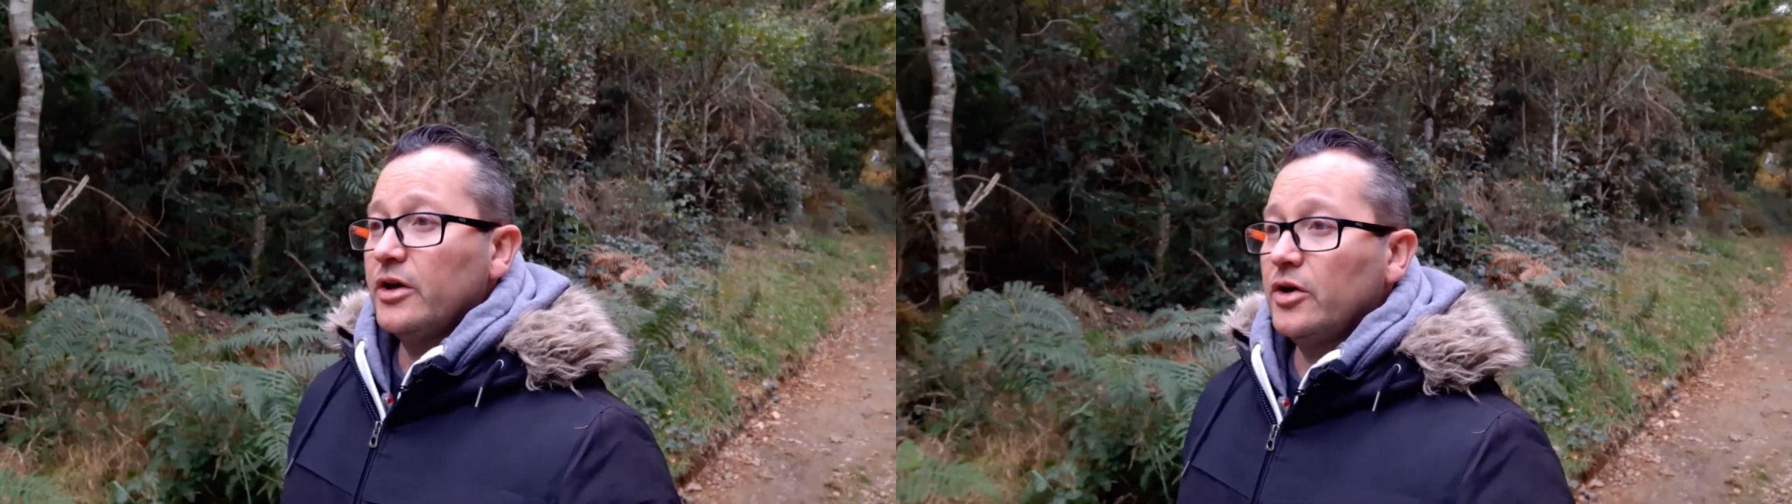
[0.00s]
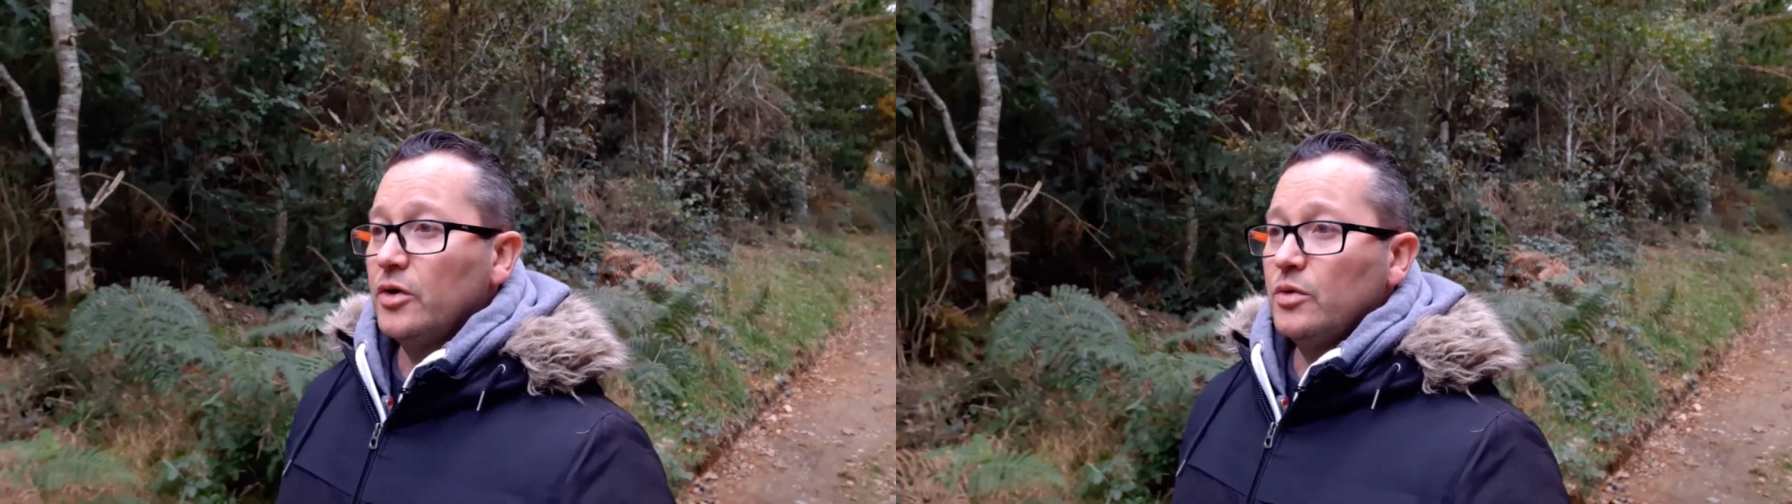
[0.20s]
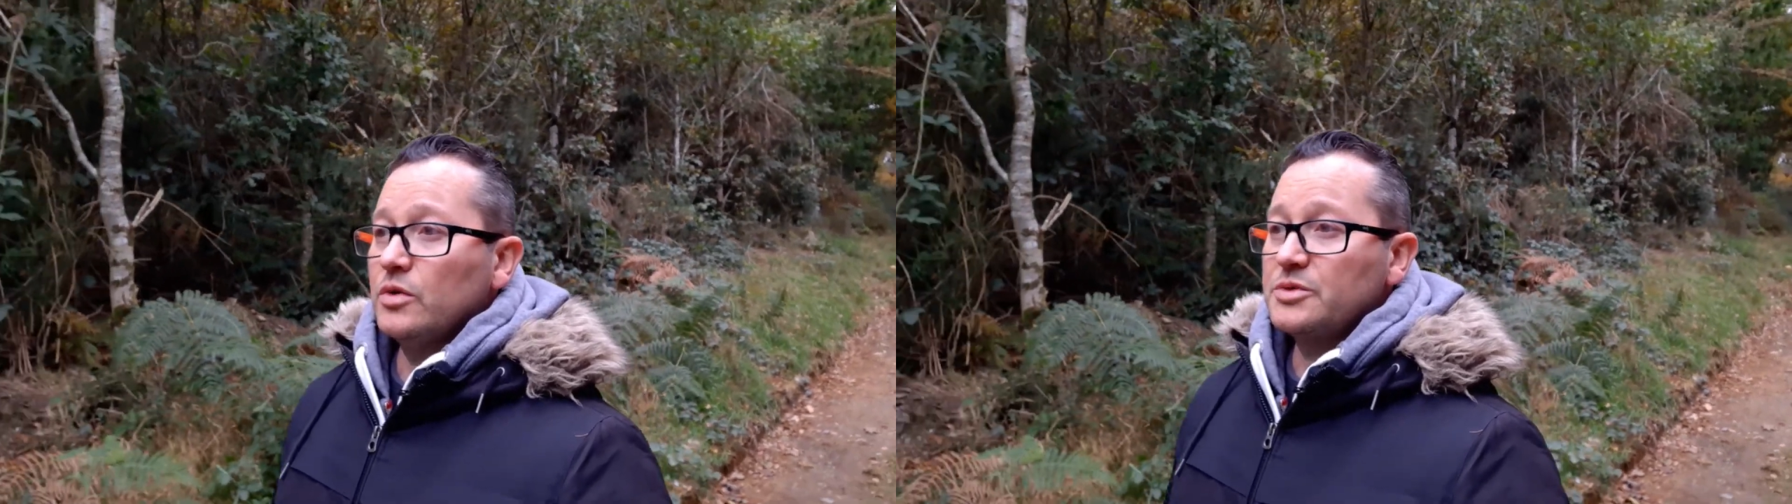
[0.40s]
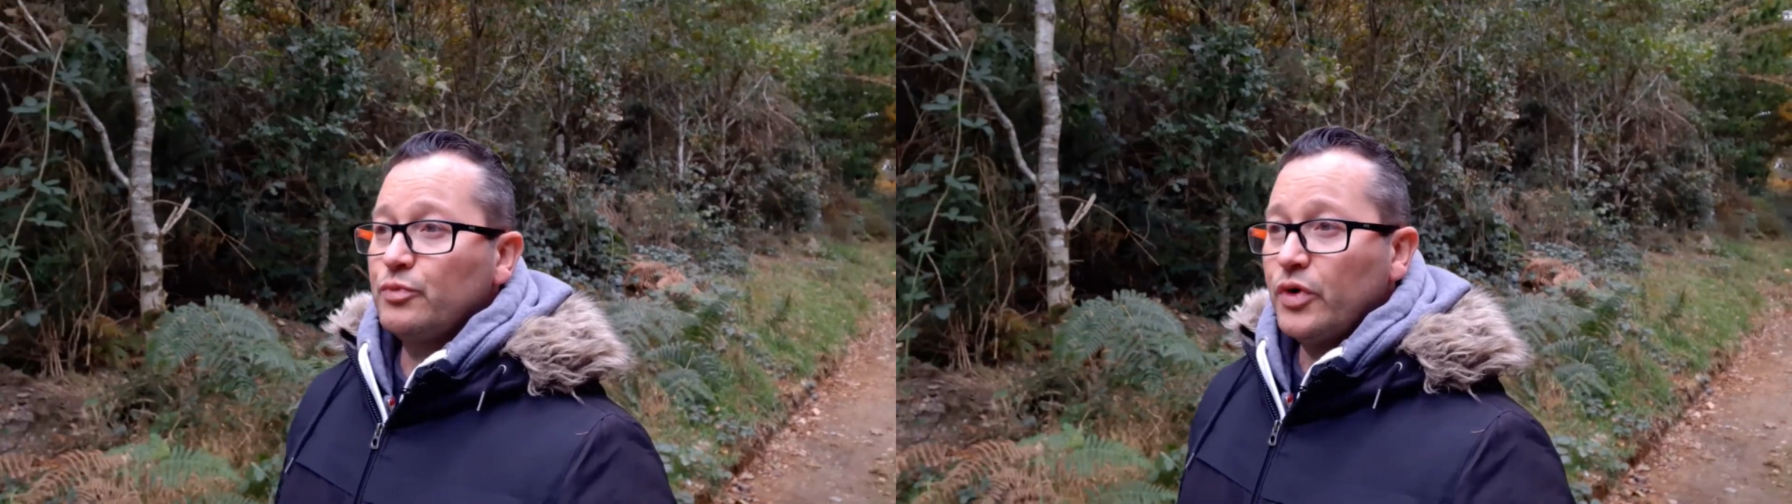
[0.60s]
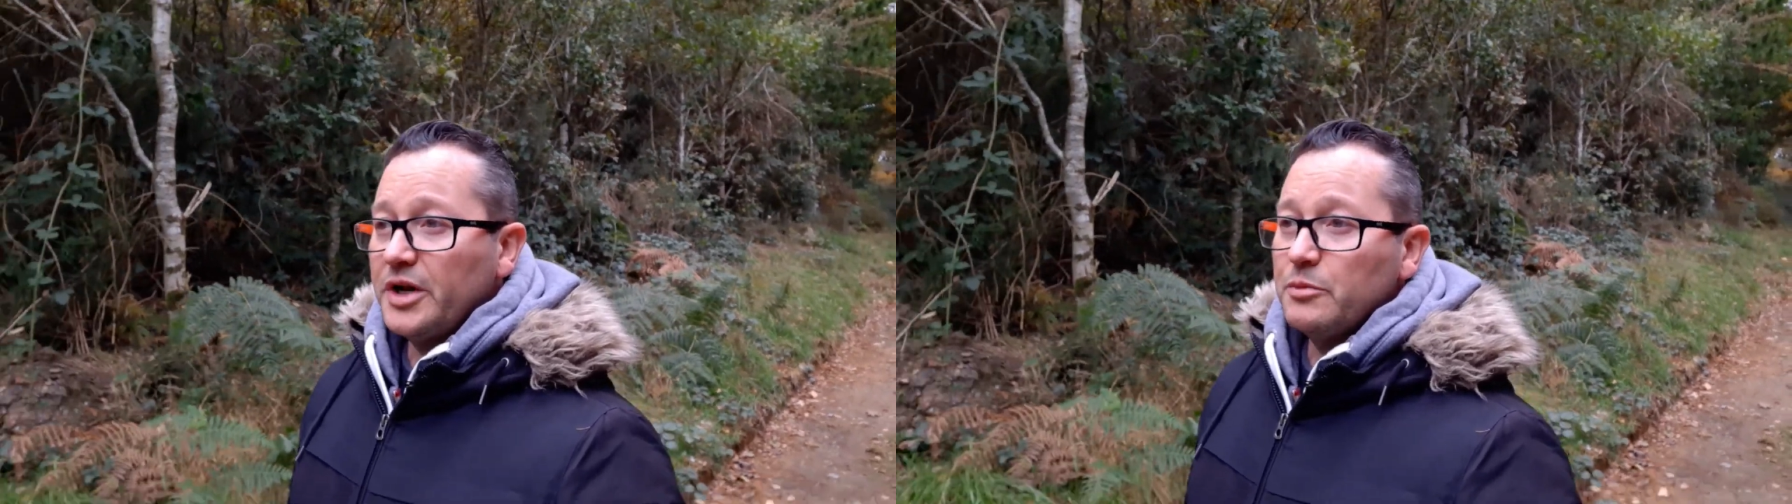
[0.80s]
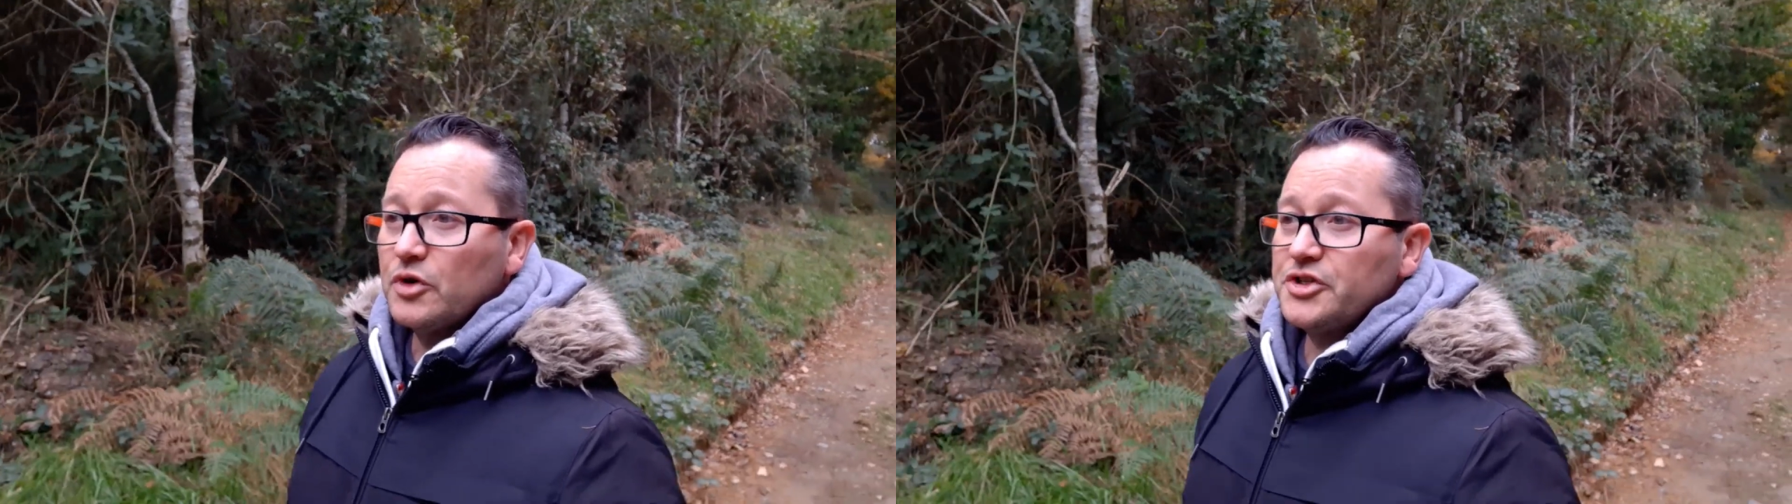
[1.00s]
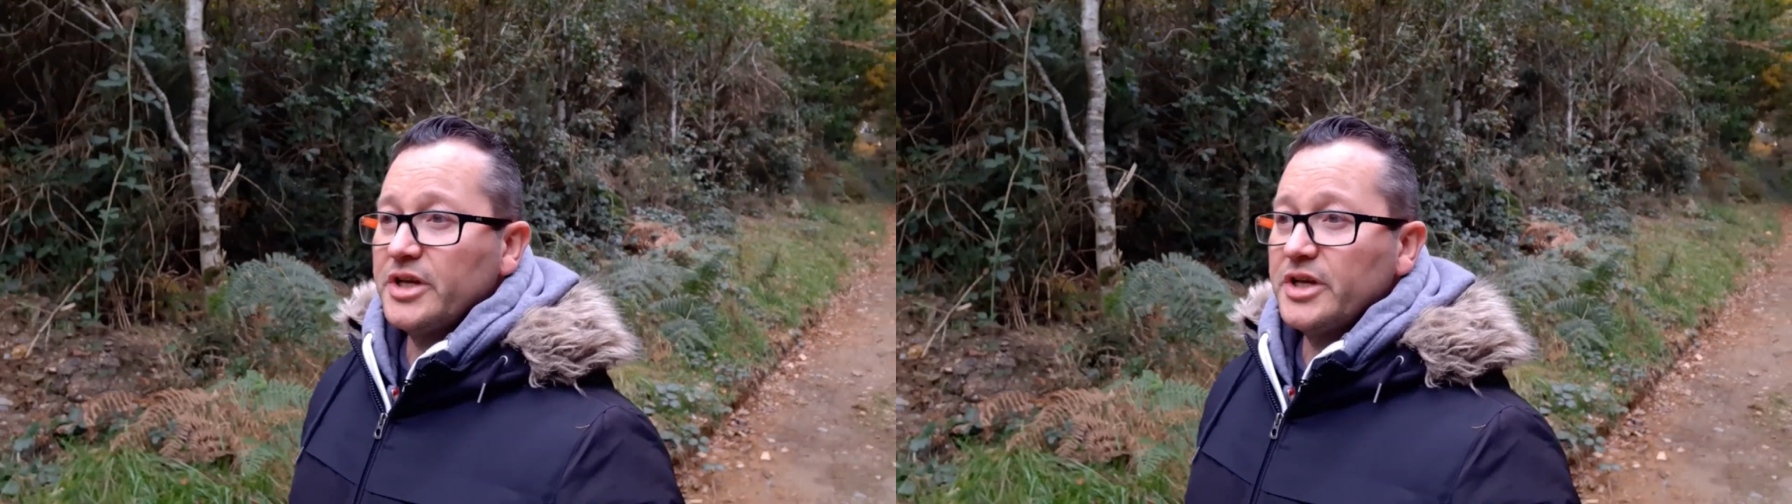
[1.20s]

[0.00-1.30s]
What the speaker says: who was pretty much